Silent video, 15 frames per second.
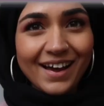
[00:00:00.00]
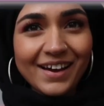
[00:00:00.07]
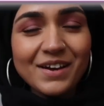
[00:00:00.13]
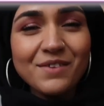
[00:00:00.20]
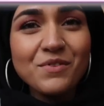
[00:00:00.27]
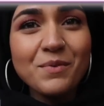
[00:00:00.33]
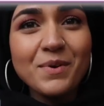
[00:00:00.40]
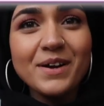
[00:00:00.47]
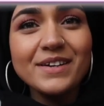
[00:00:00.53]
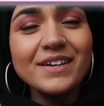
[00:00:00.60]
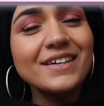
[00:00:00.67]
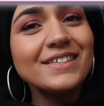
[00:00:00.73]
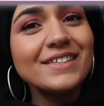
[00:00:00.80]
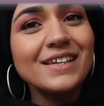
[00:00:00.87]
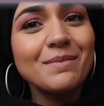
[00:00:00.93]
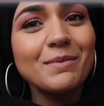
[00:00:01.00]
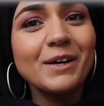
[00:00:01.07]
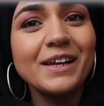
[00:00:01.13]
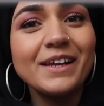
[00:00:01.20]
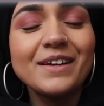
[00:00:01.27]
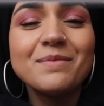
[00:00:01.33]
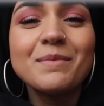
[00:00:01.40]
Hi everyone, assalamu
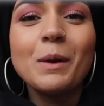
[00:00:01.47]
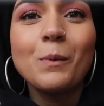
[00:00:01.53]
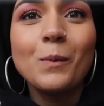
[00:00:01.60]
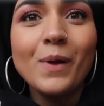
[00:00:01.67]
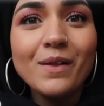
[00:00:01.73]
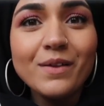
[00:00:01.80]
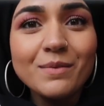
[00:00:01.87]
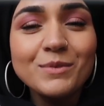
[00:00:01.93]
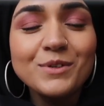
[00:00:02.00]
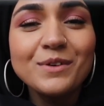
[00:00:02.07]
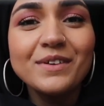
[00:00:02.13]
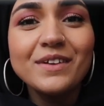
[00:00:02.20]
alaikum and welcome to